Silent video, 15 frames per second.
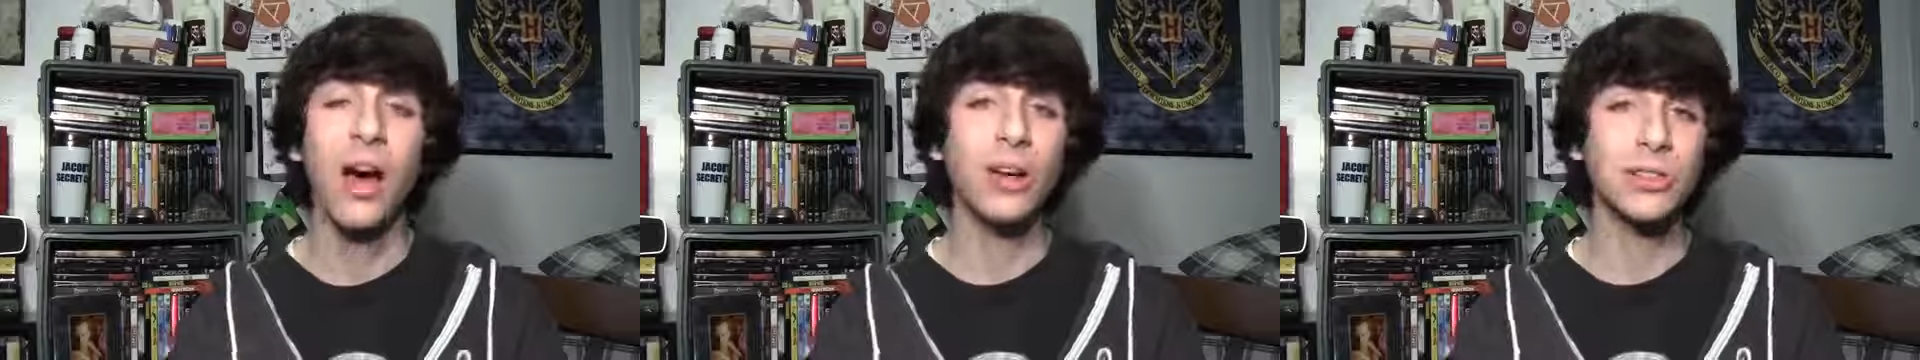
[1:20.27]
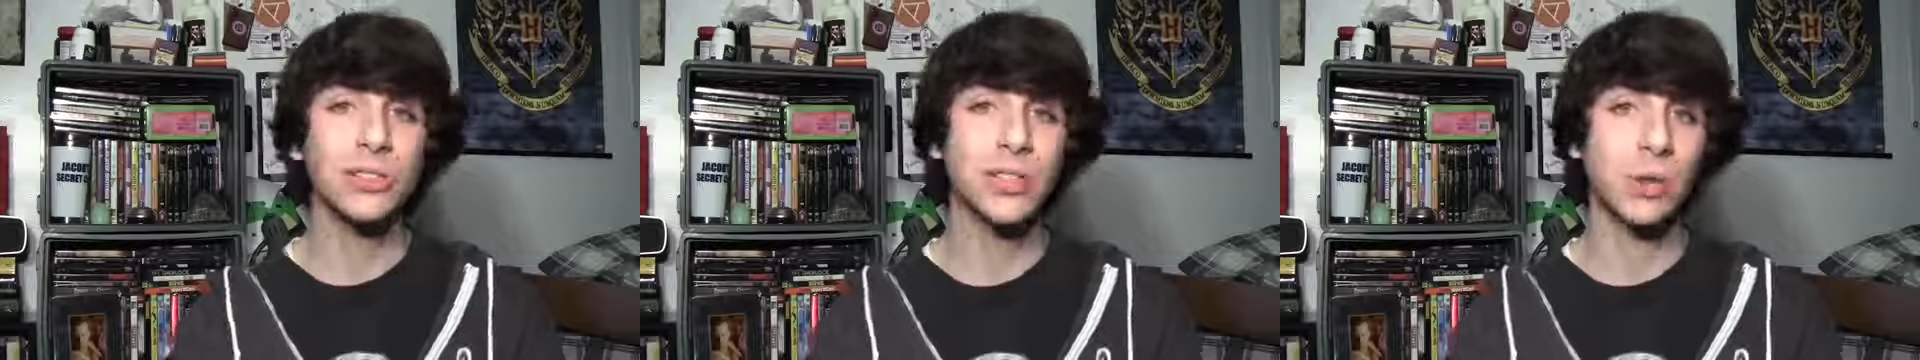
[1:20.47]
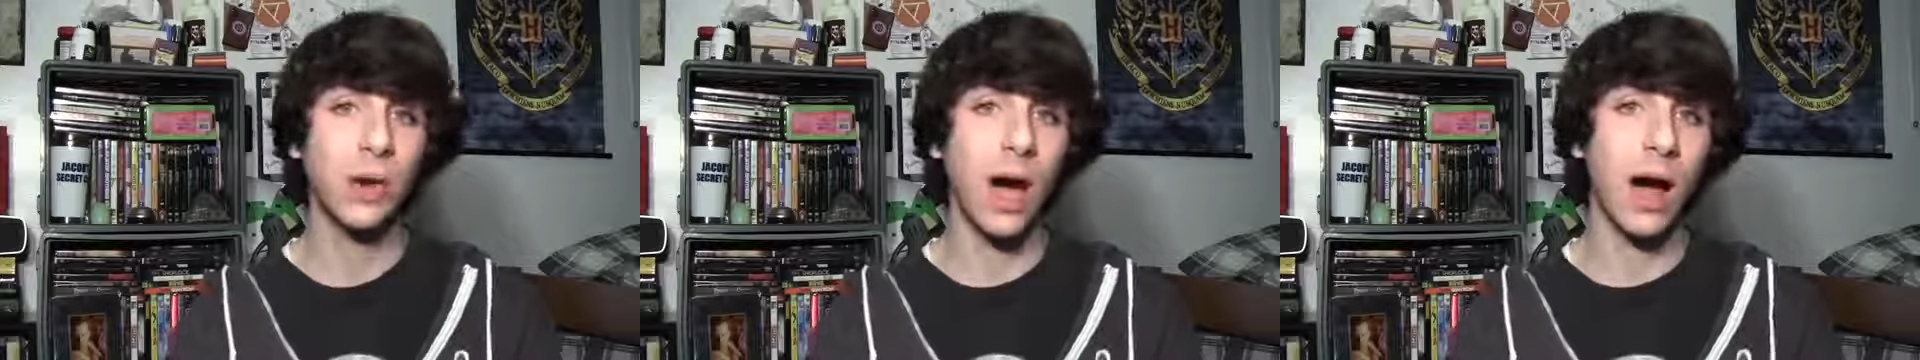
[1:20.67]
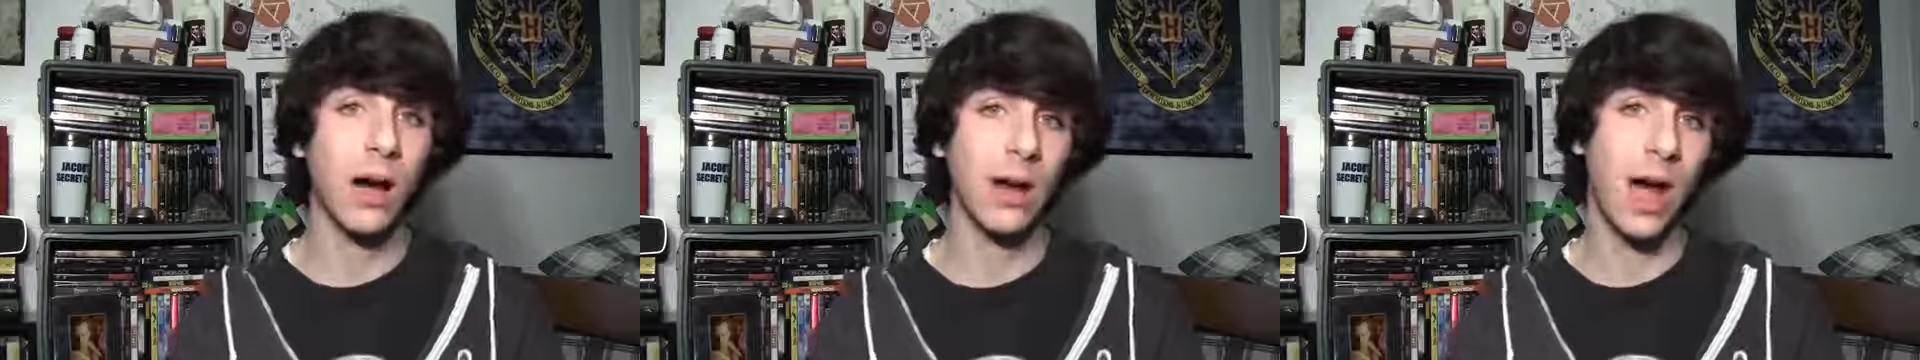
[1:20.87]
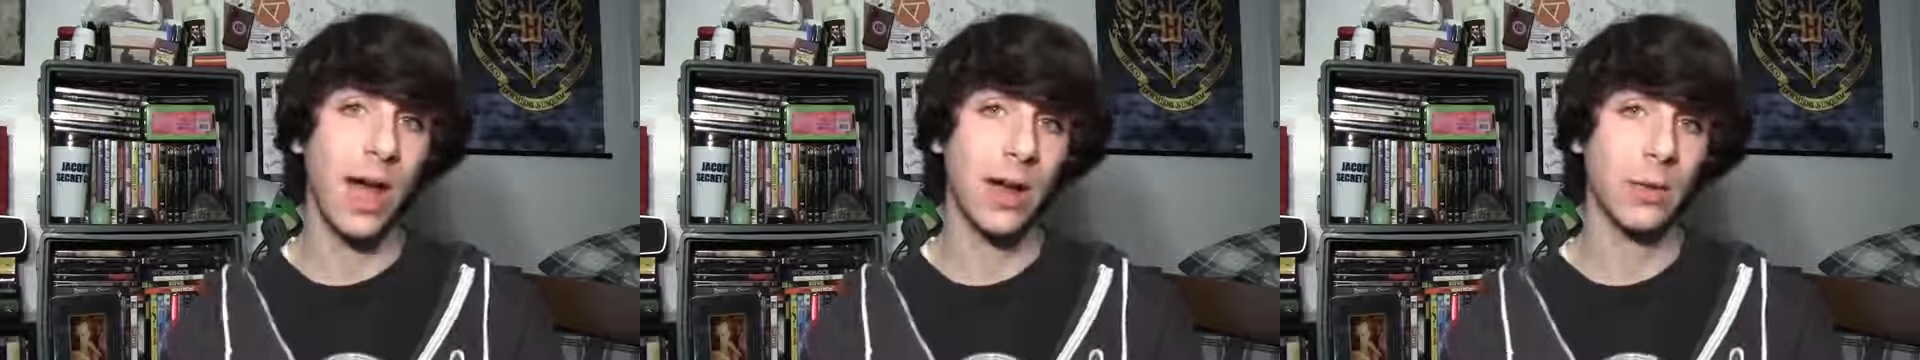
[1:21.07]
Also,
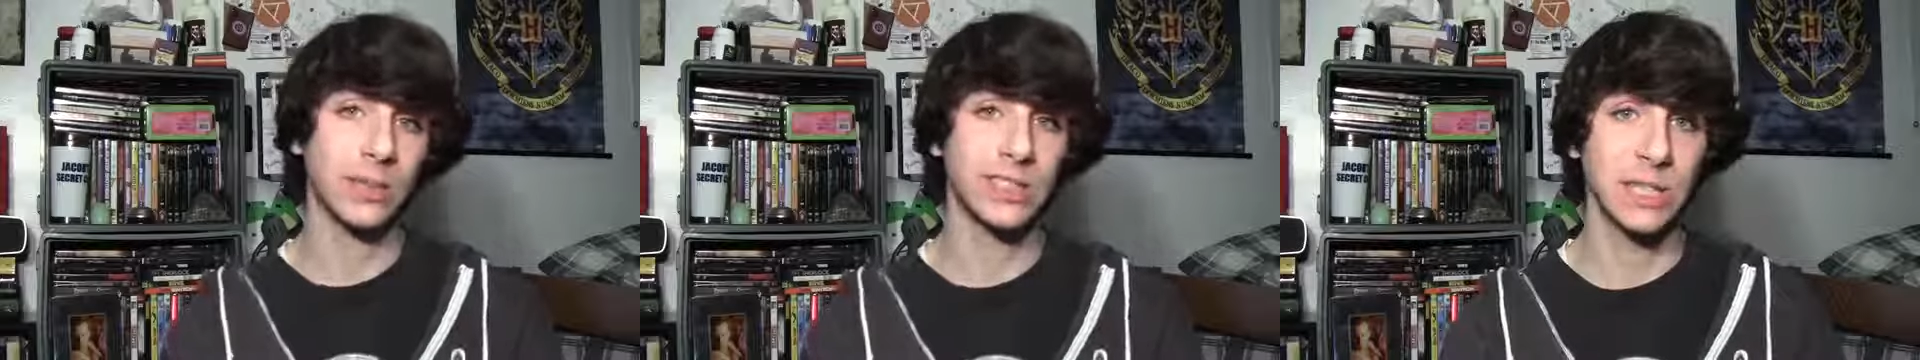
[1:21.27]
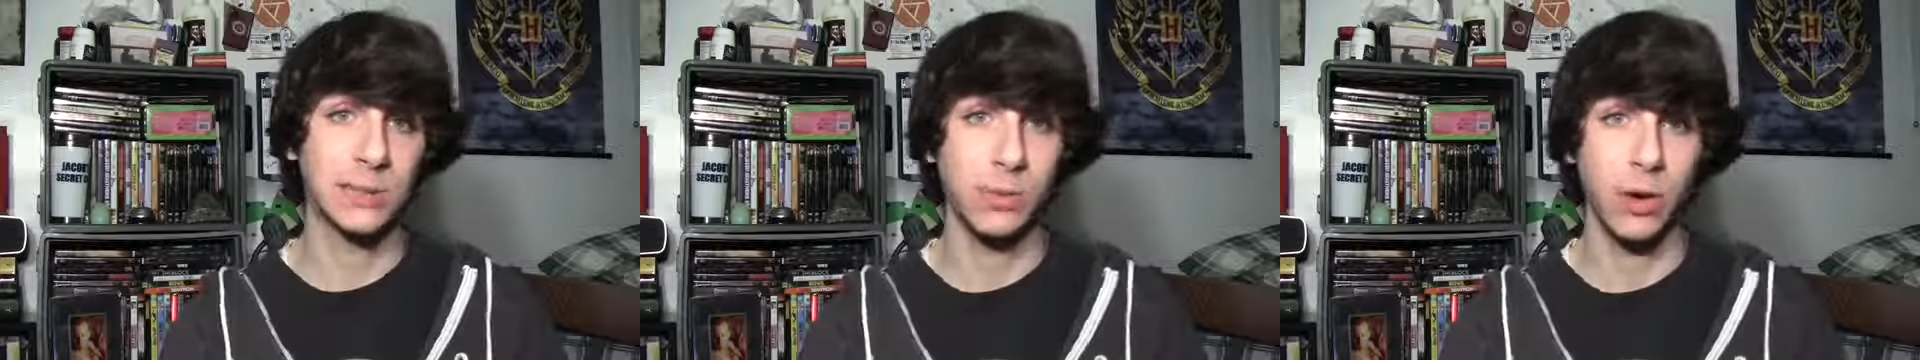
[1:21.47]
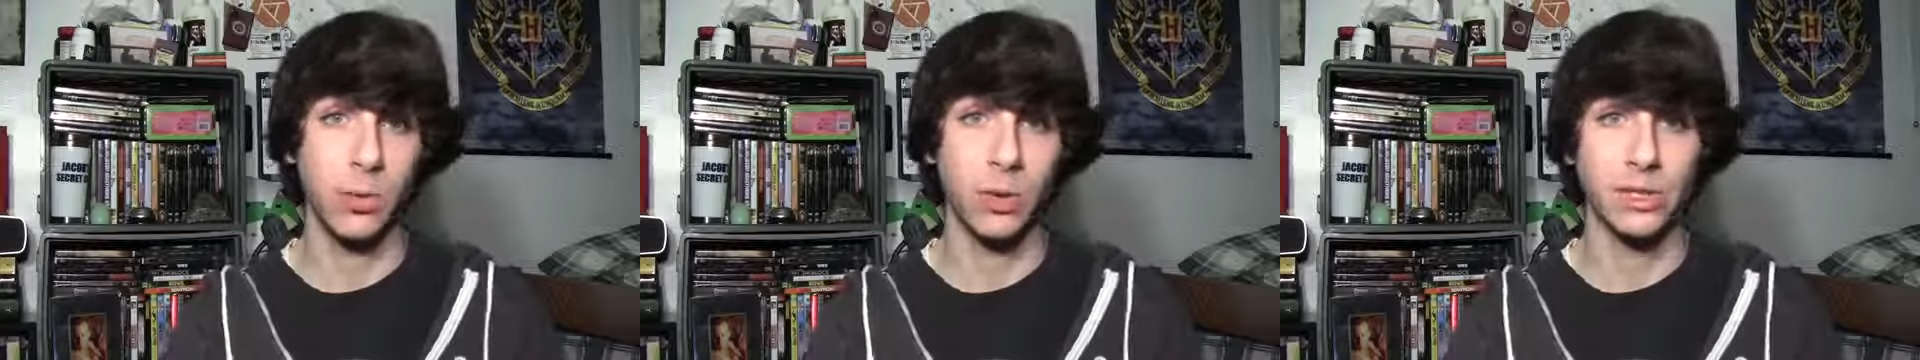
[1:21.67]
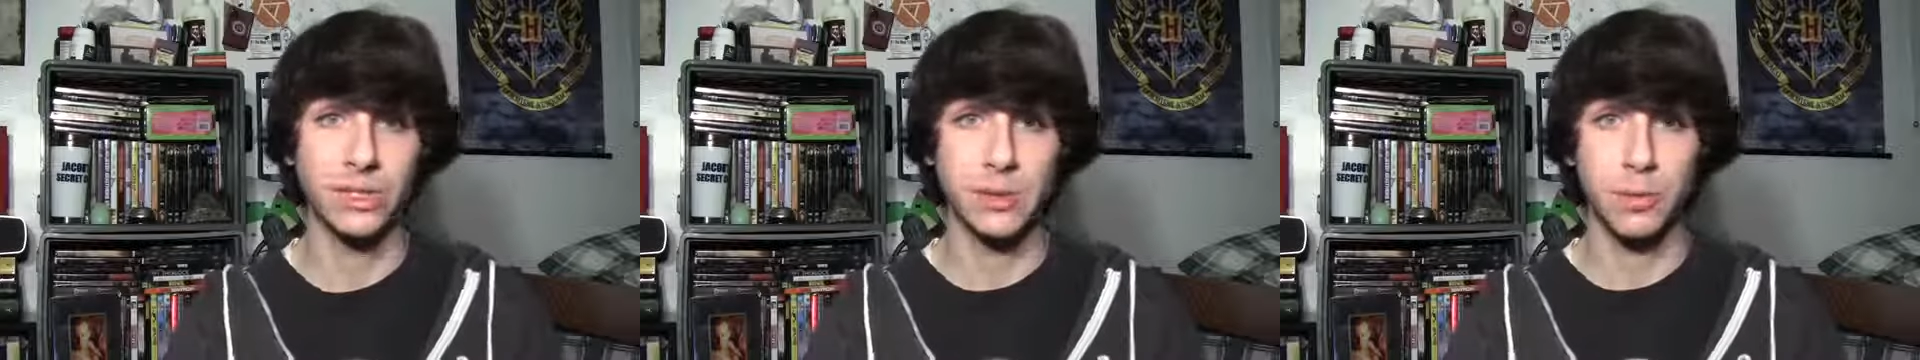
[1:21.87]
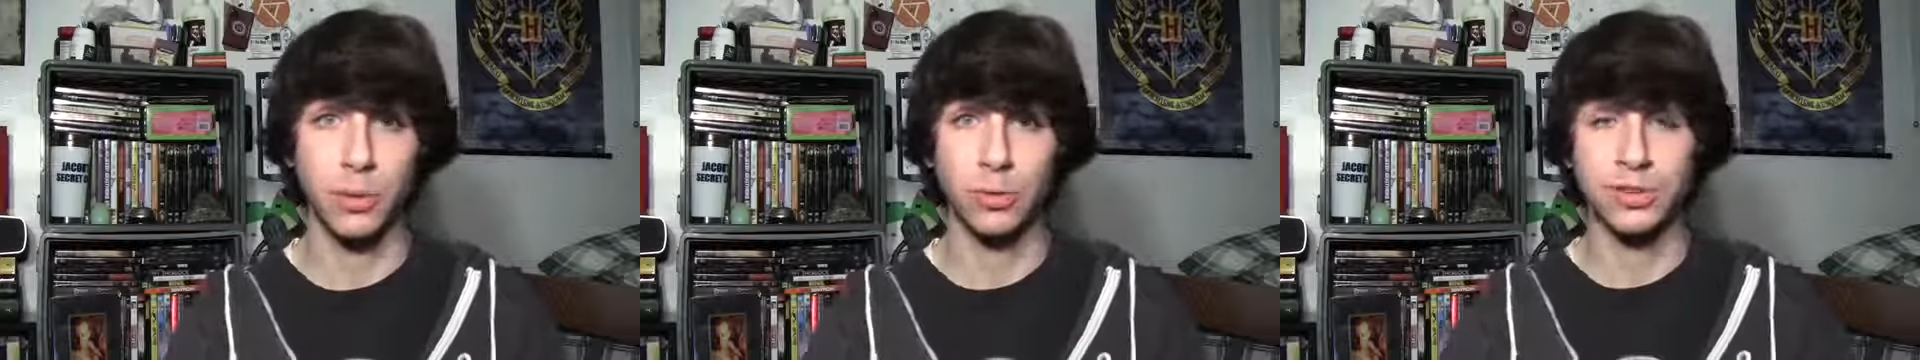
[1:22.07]
iOS 6.1
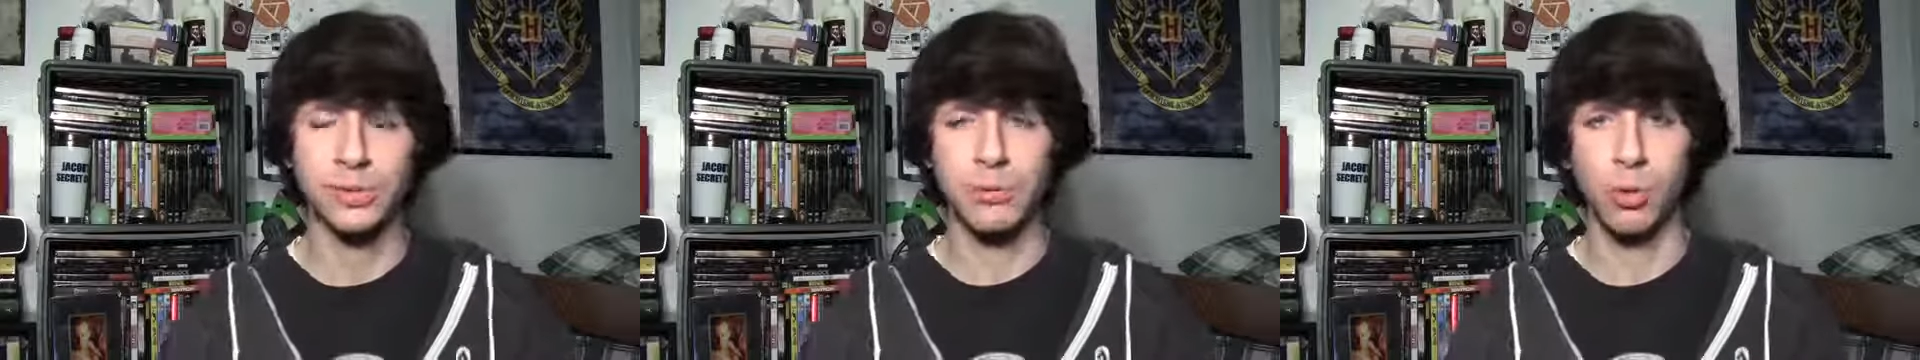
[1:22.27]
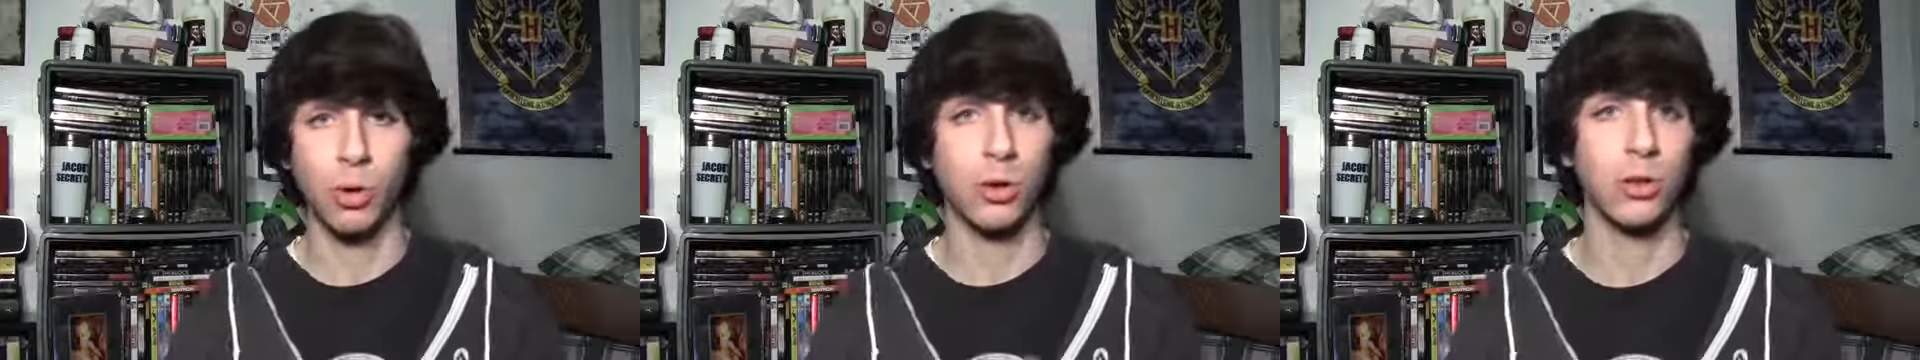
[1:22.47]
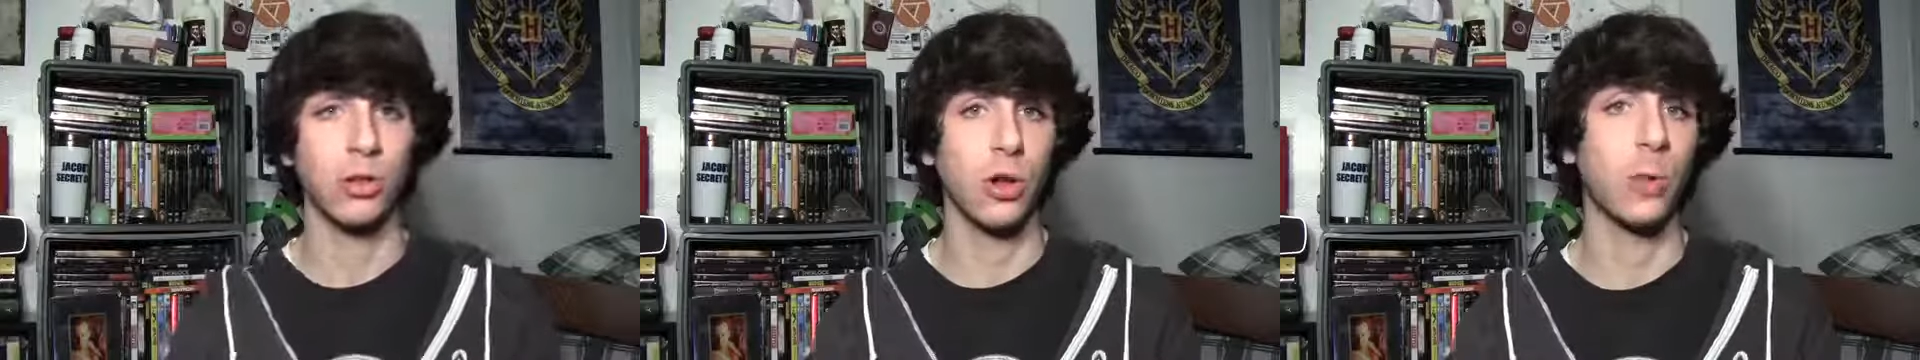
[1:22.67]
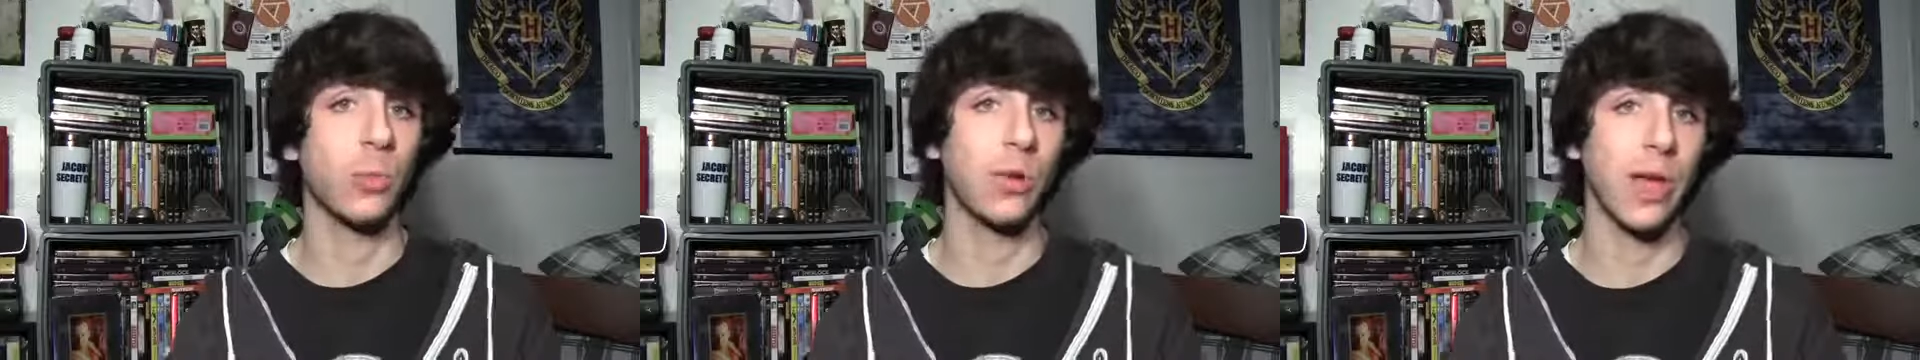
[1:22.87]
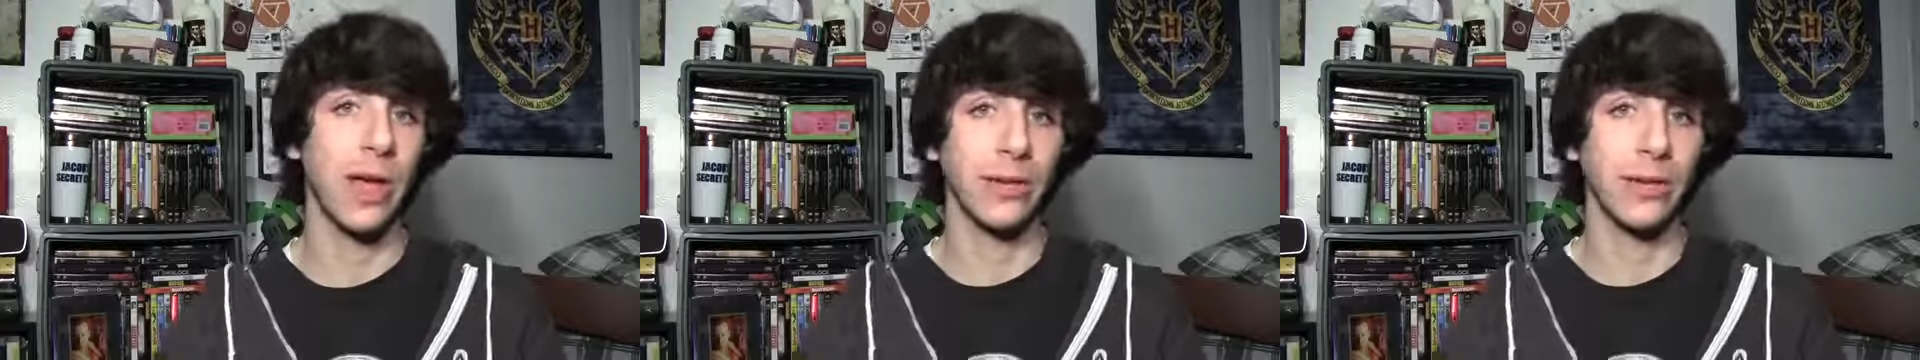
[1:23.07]
supports more global